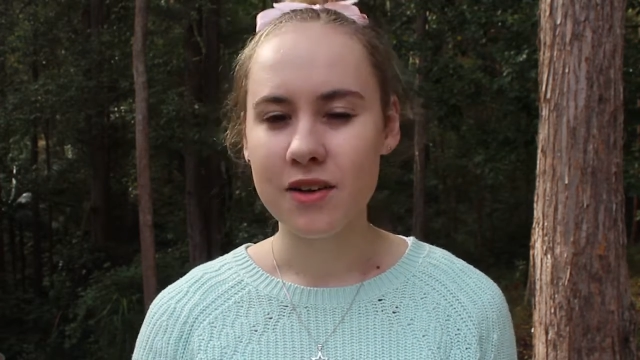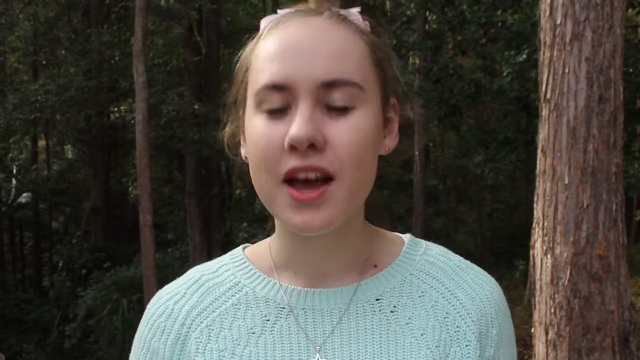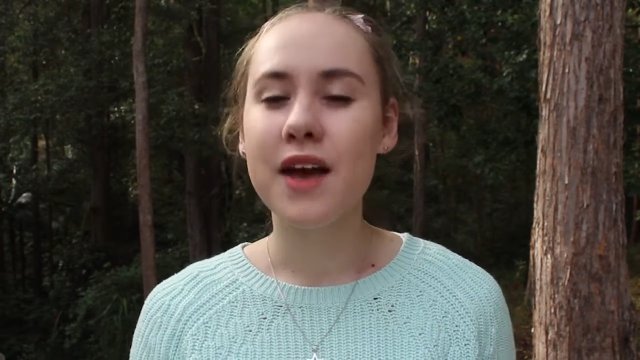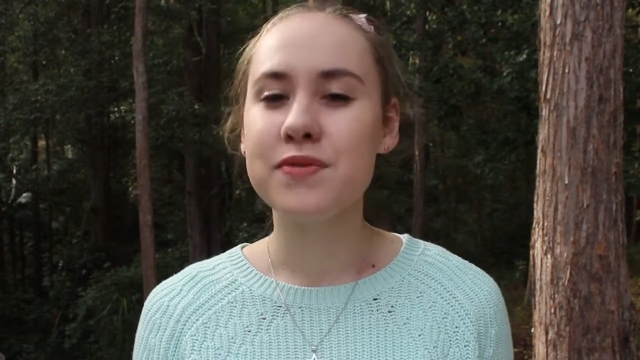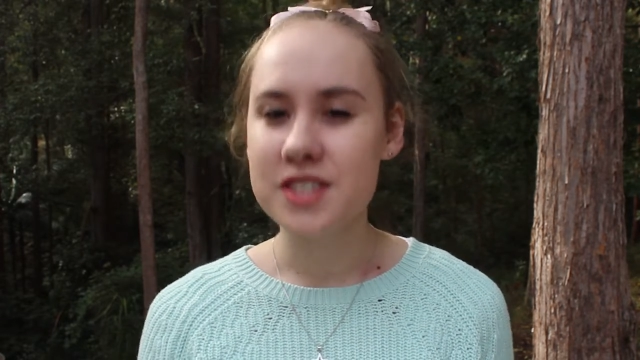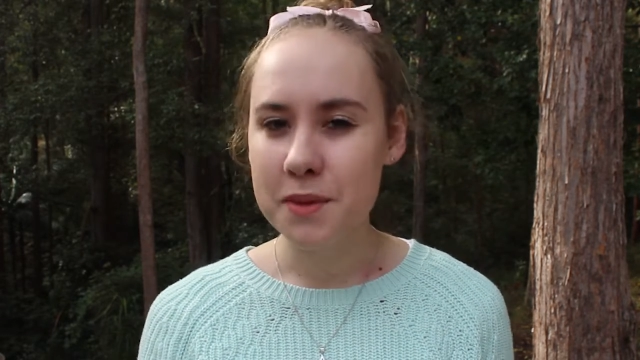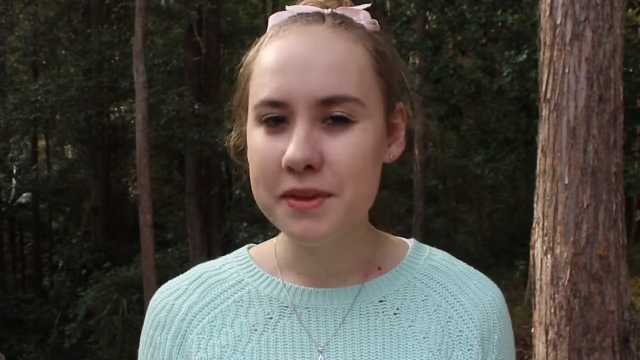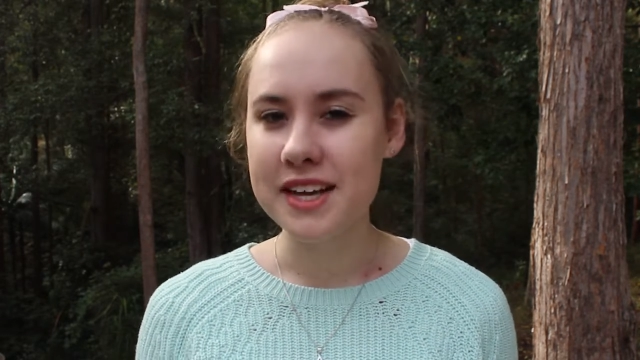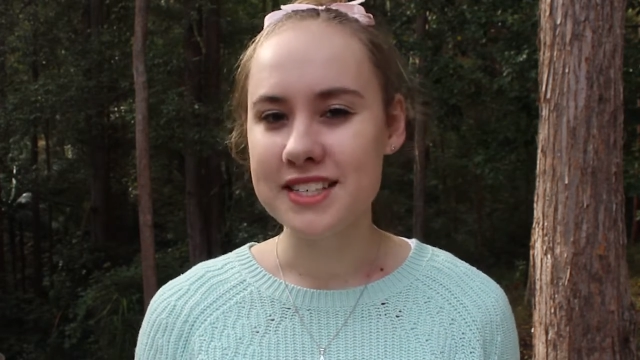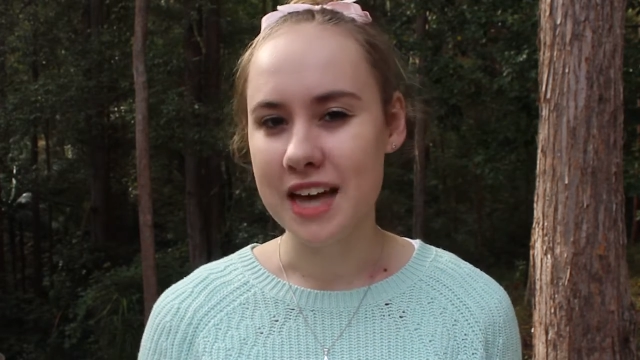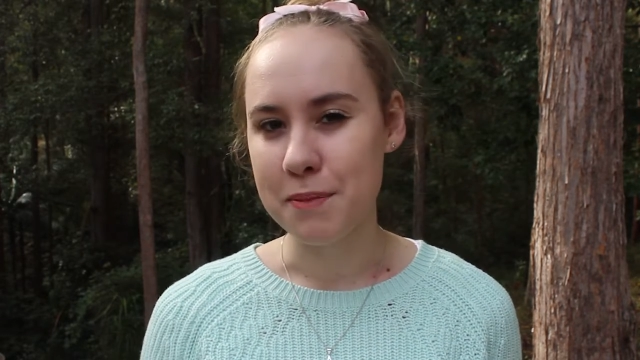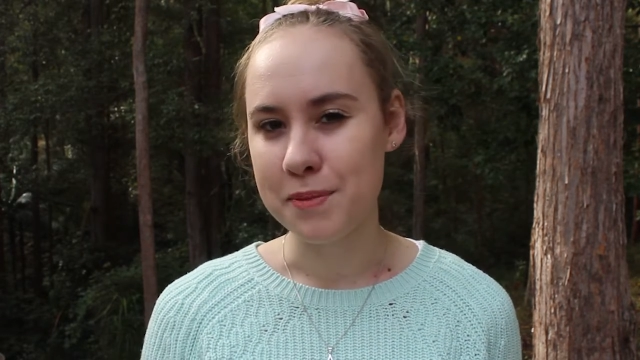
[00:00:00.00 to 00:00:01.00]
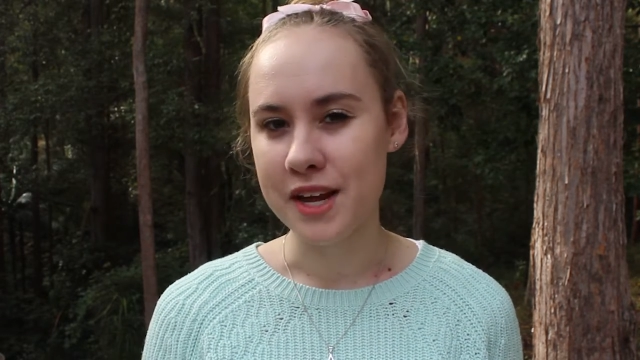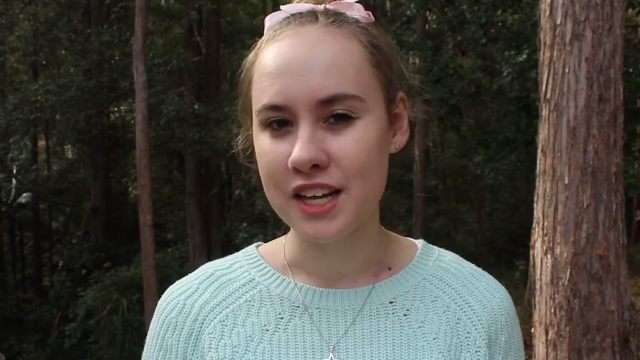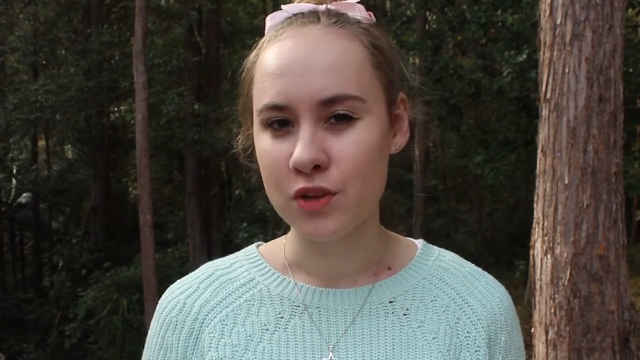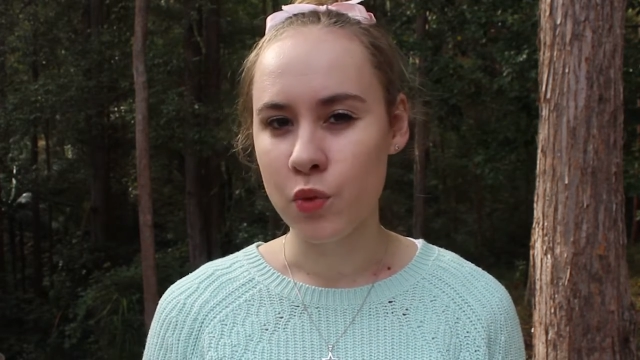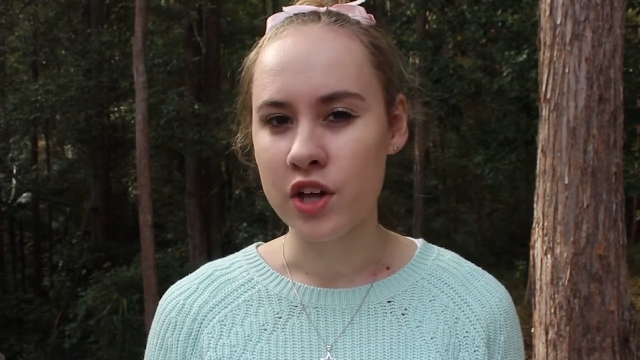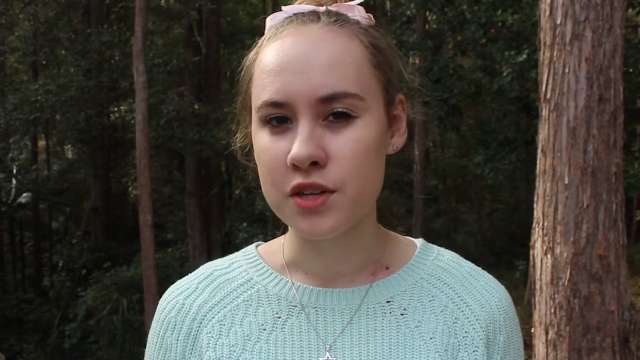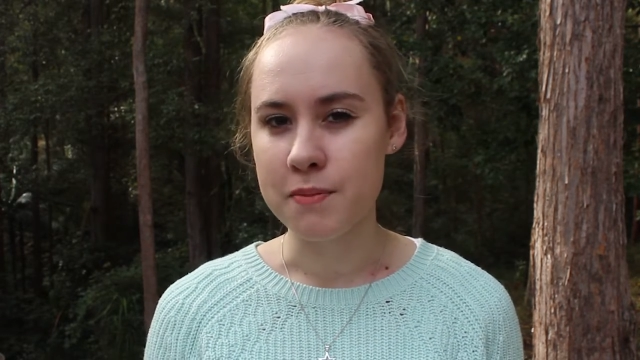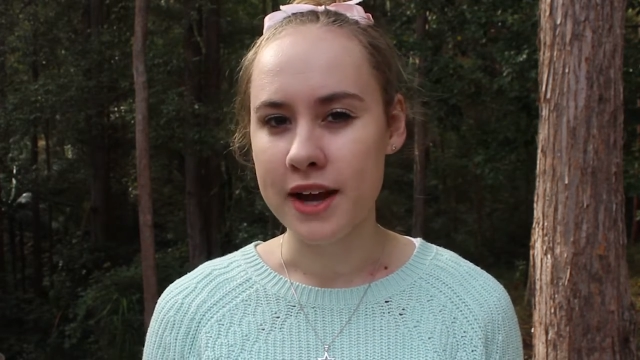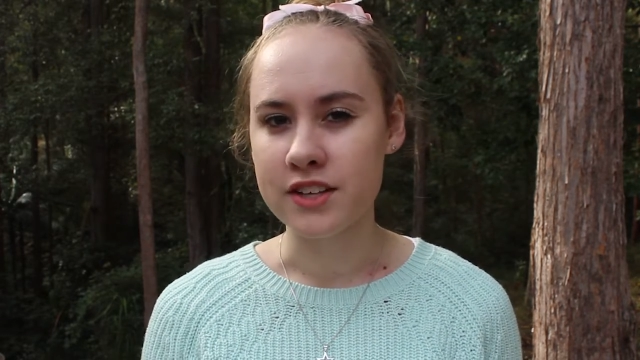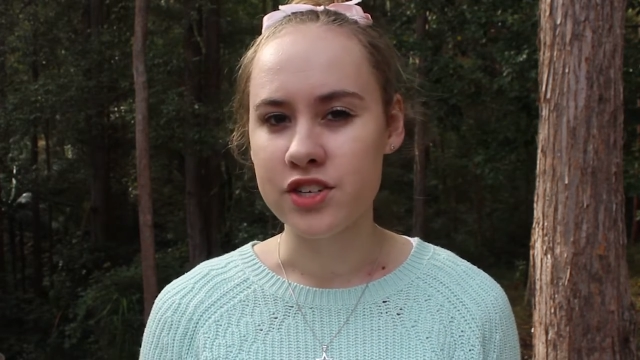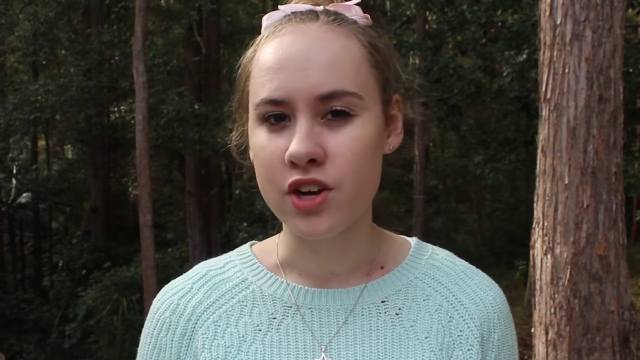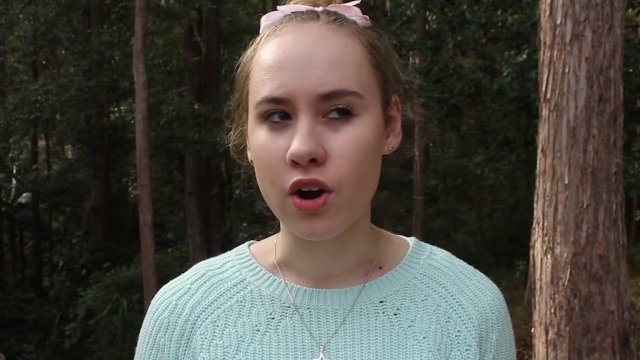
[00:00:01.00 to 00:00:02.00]
If something is happening in the world that
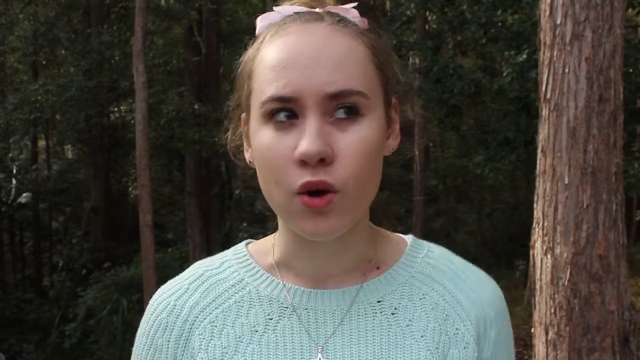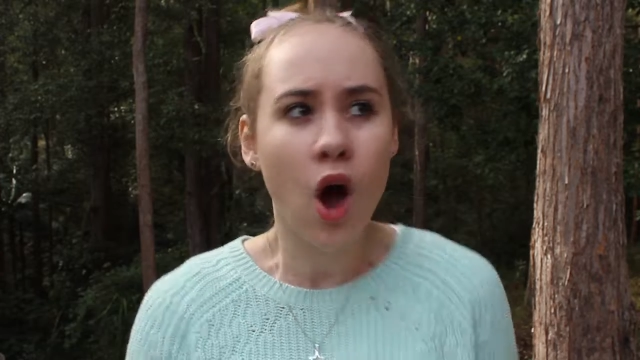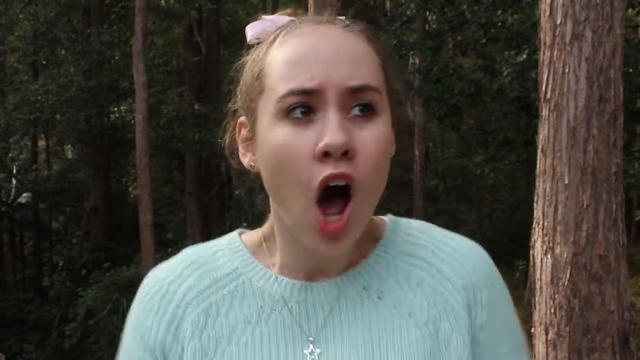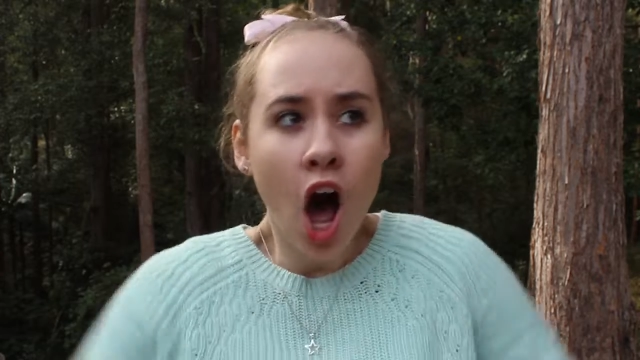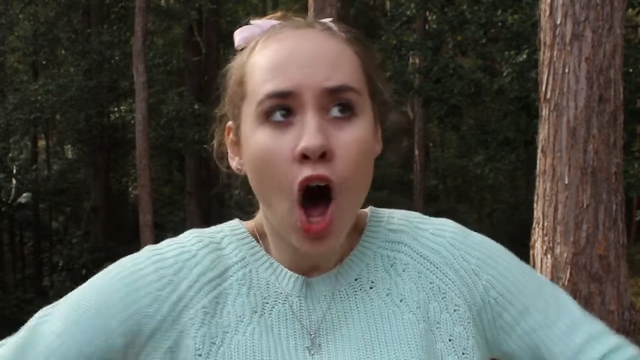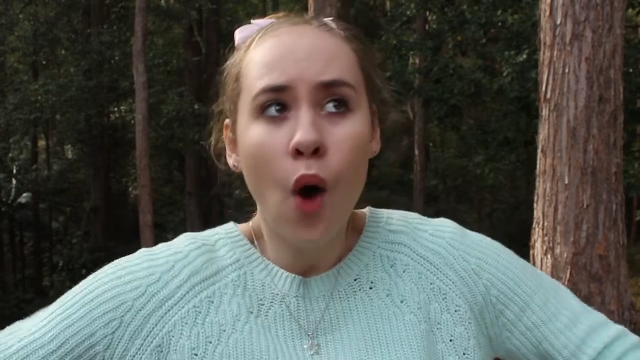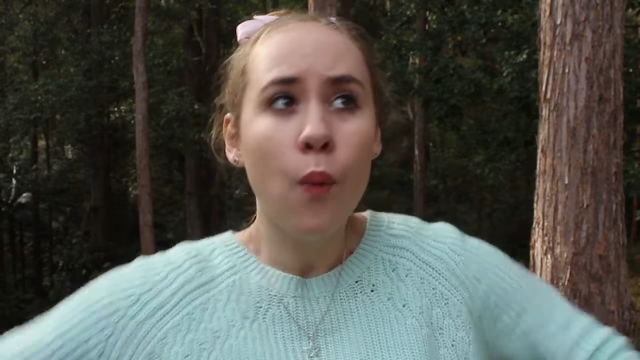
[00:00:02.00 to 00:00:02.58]
makes you go, "Oh,